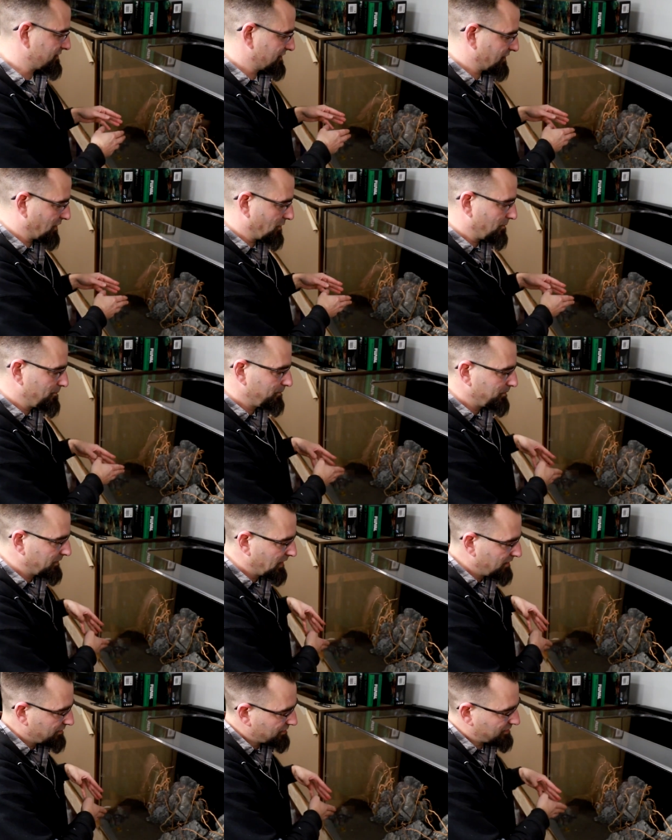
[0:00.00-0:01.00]
So
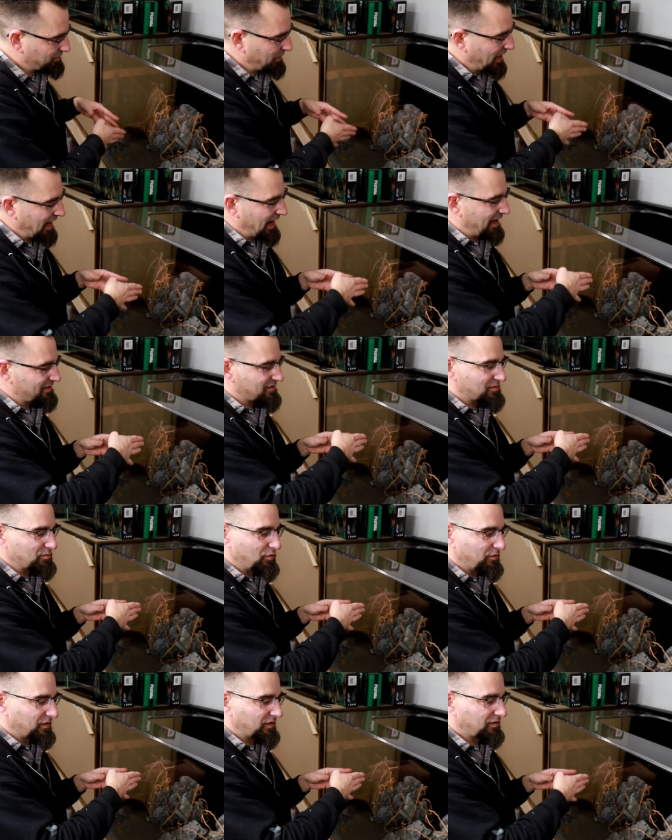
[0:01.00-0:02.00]
there's paths
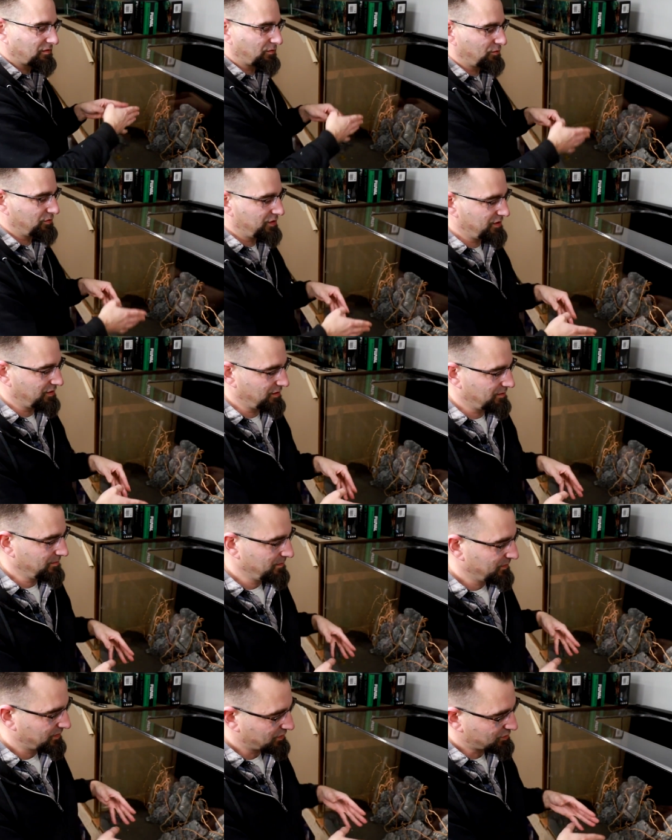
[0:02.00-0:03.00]
moving through here,
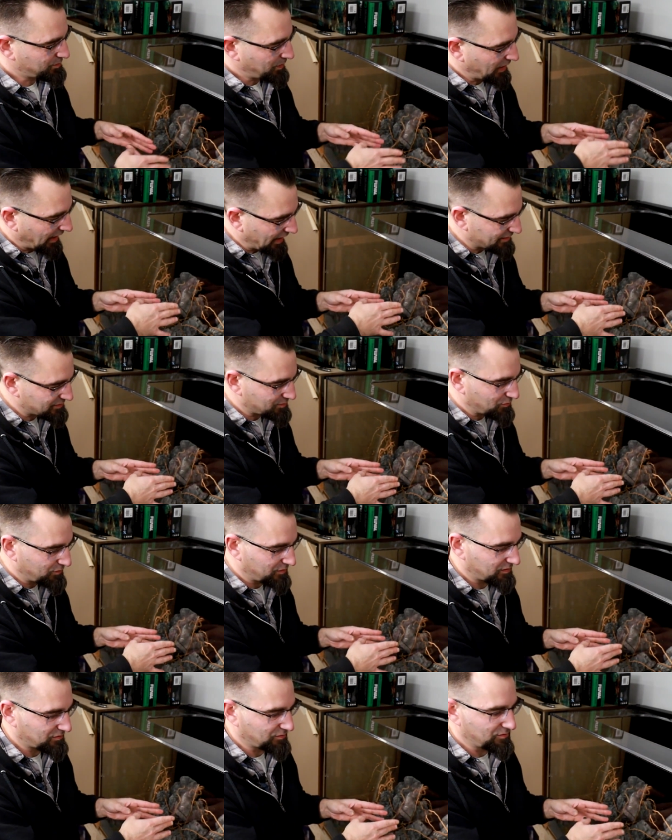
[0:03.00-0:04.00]
there's paths
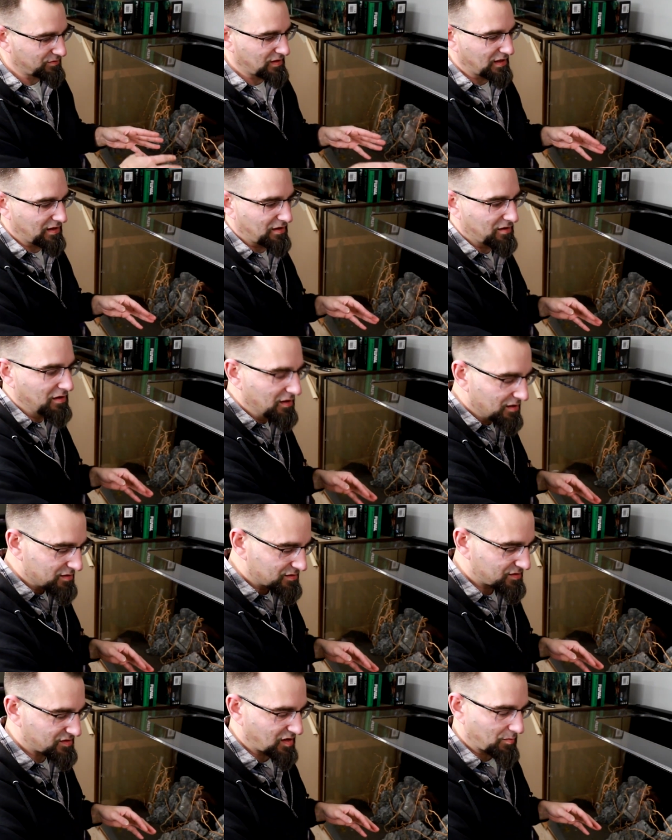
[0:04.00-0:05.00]
moving through there,
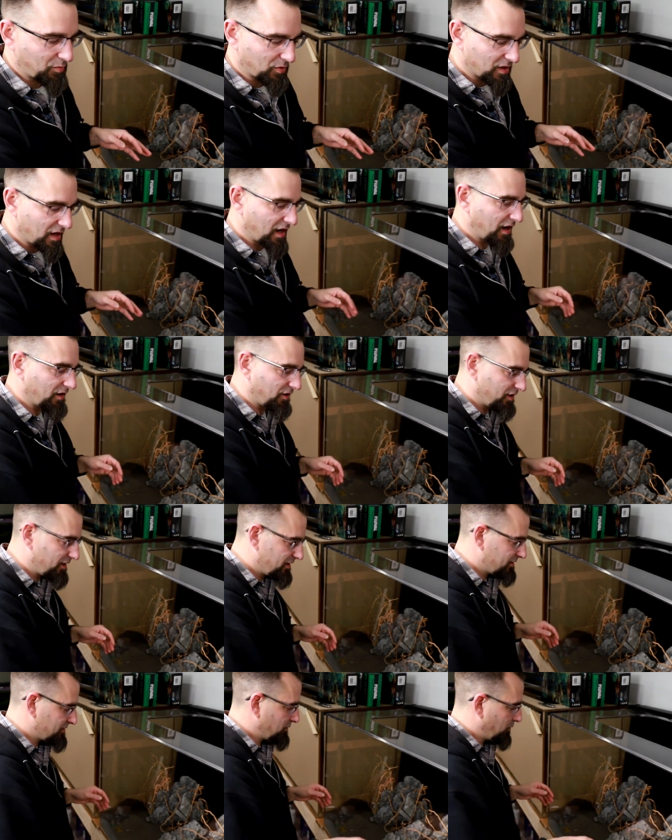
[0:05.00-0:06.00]
separate
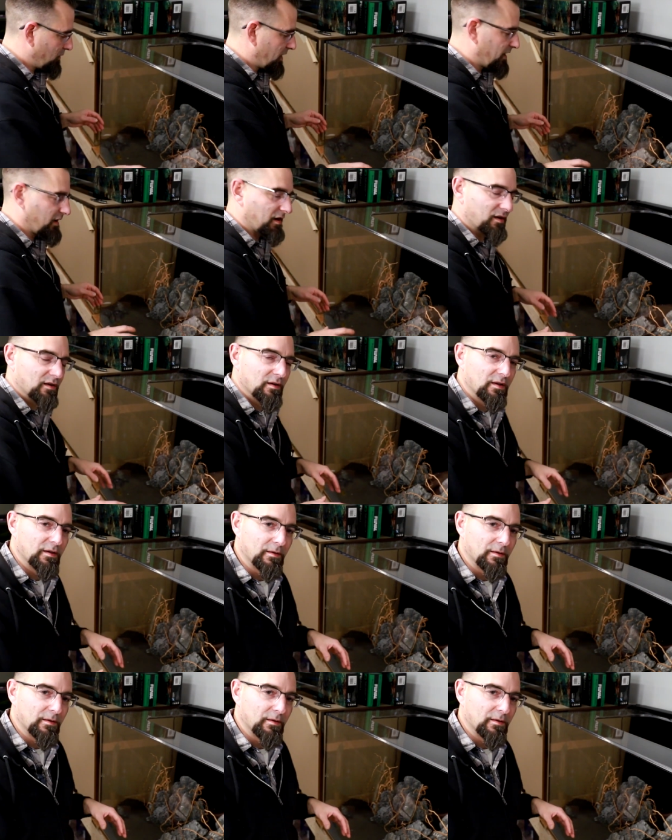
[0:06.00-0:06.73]
areas where